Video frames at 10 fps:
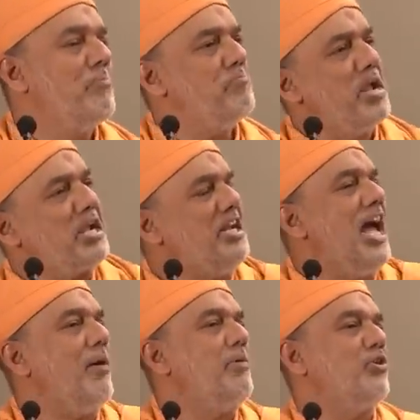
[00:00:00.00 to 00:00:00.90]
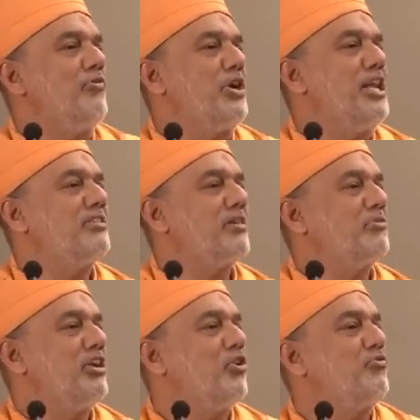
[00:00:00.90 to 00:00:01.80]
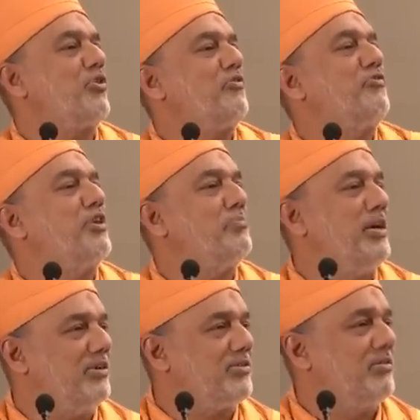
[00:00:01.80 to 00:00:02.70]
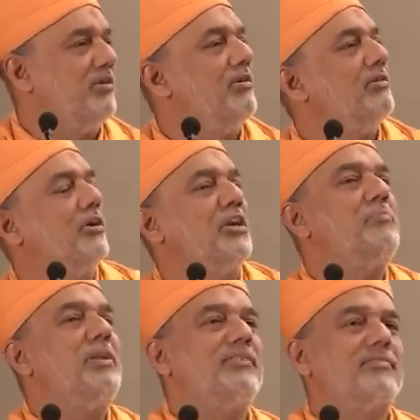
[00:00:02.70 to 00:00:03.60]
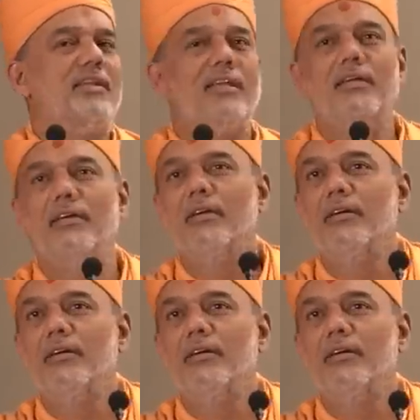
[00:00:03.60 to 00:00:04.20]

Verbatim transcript: make it a habit of reading something good for 15 minutes, 30 minutes a day.